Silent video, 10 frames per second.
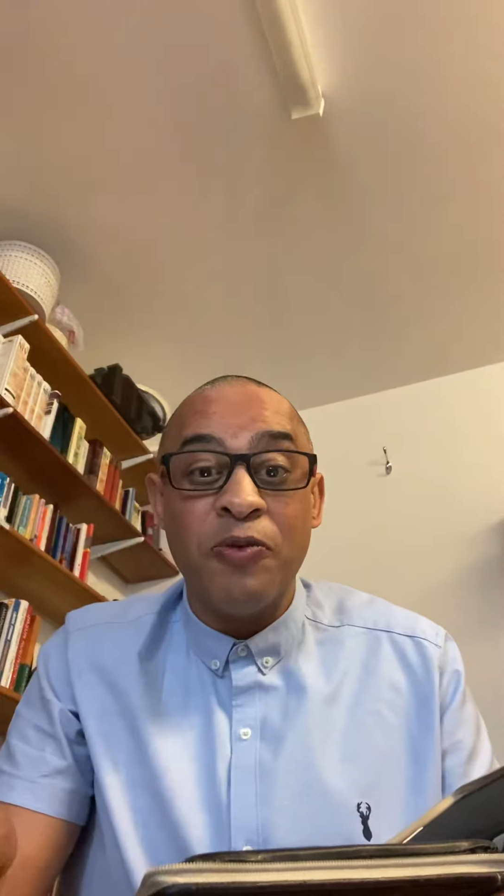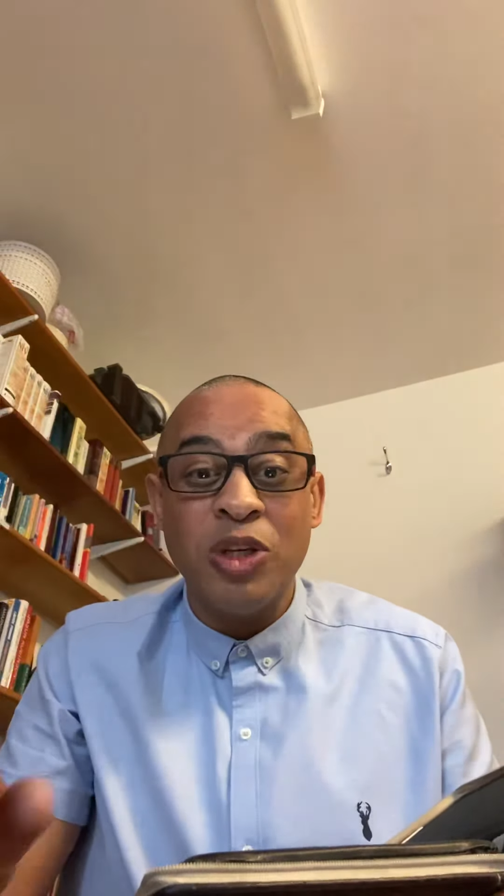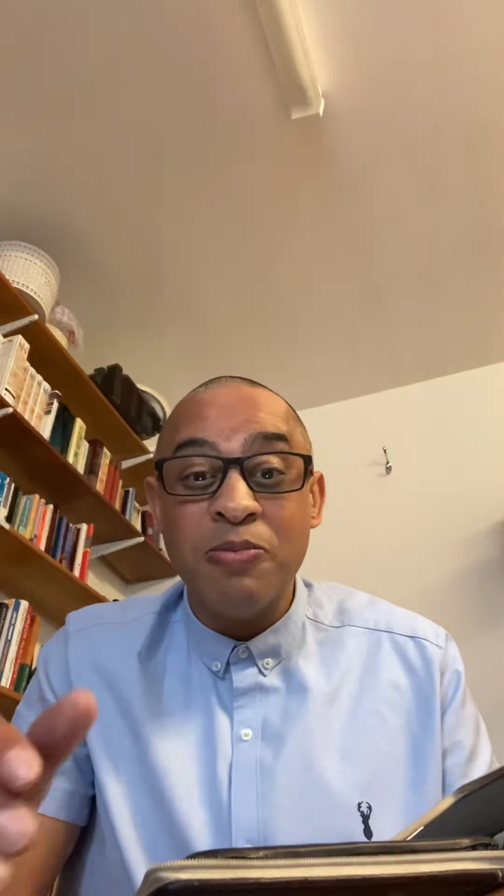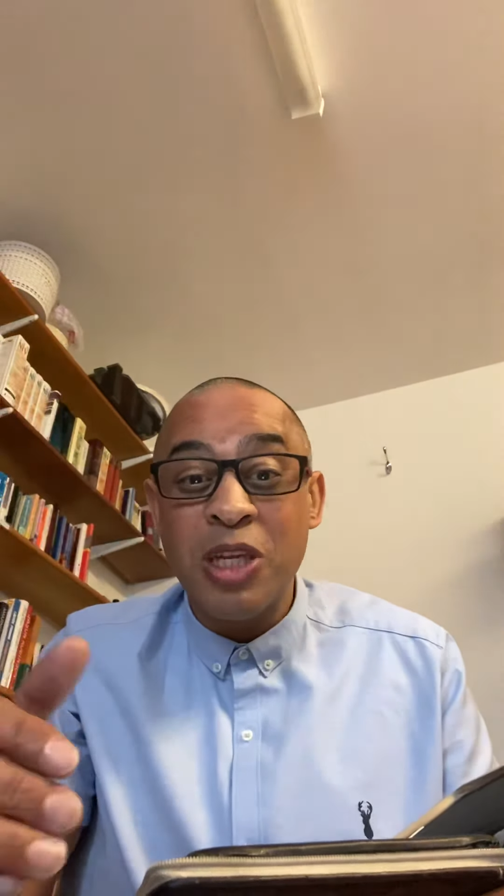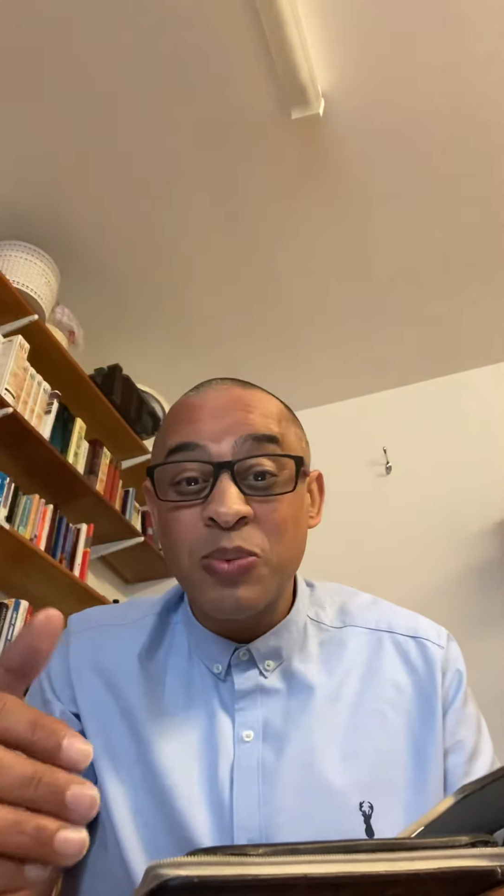
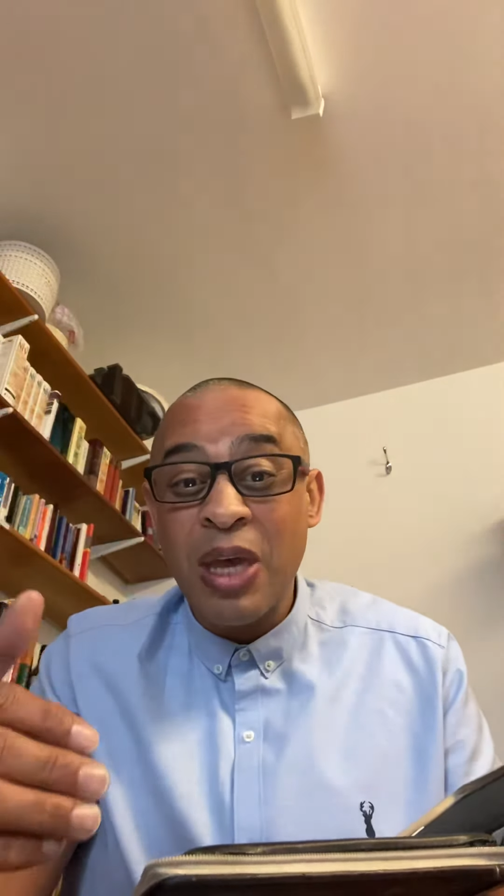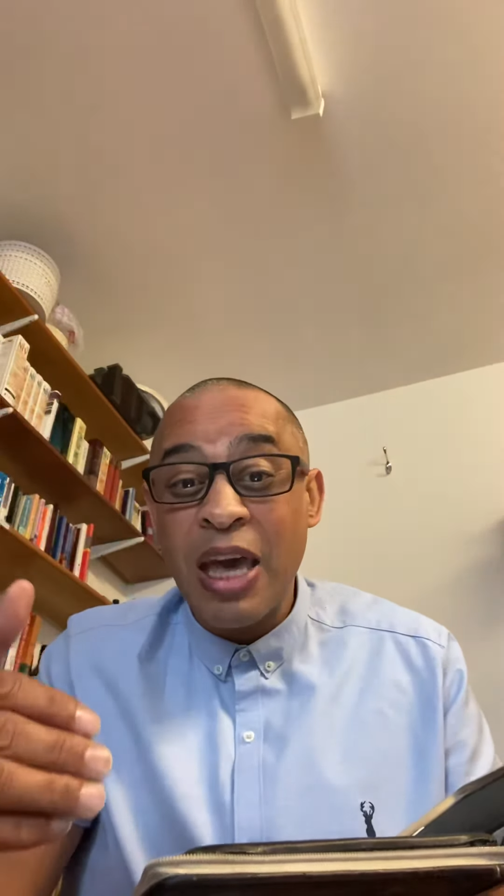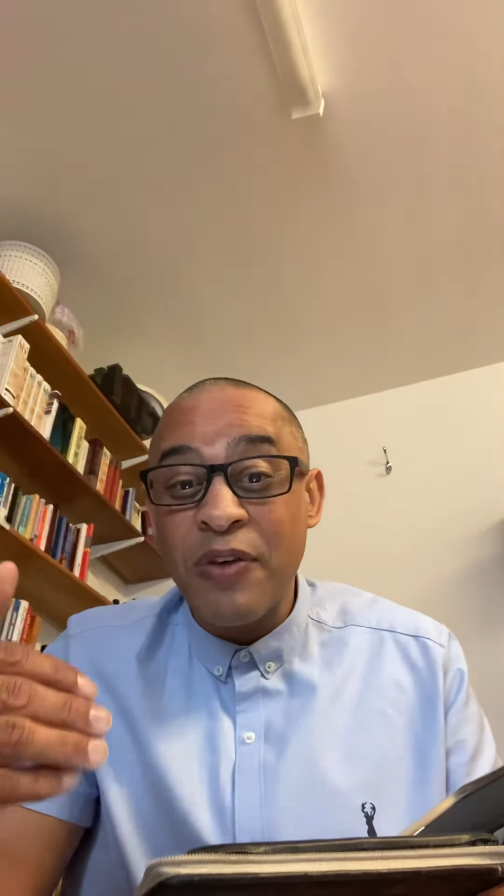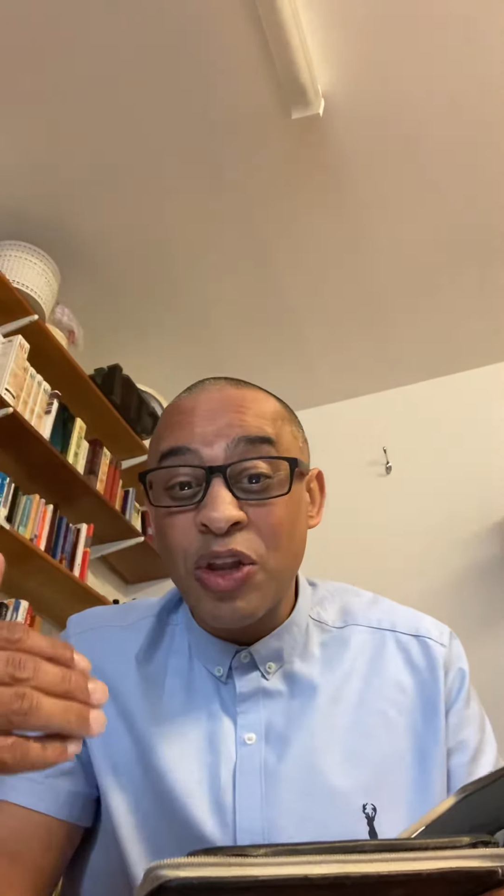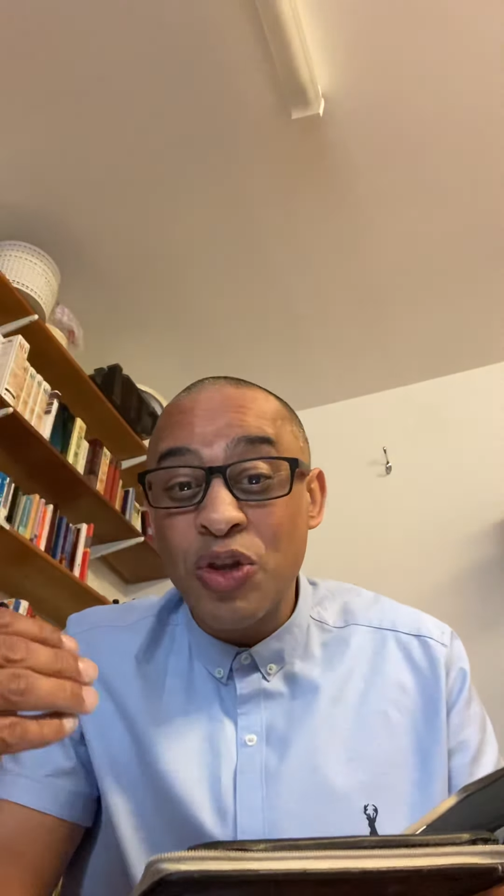which means we
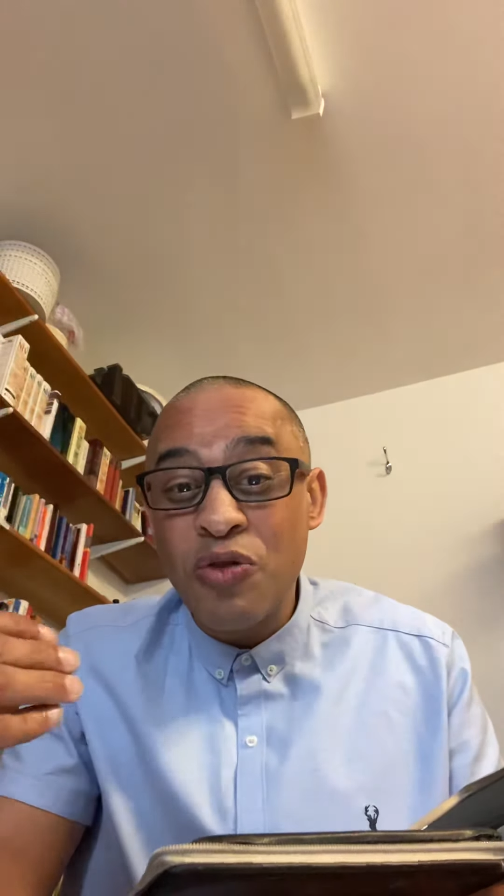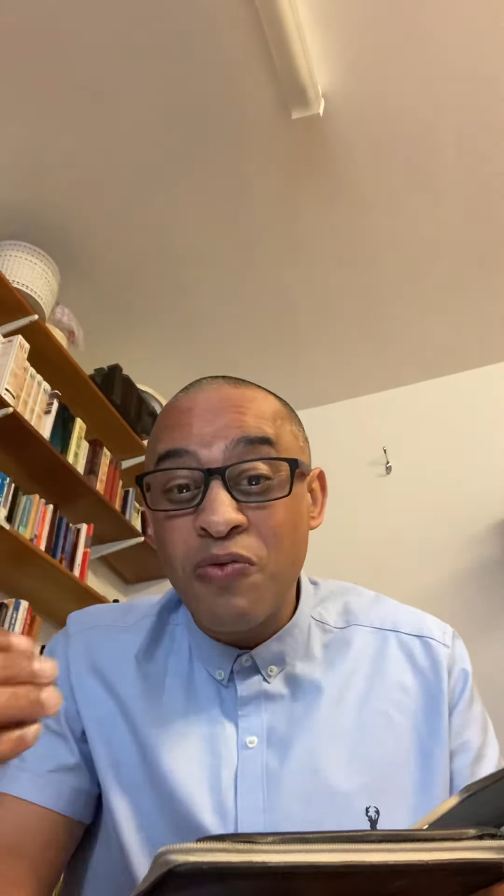have a new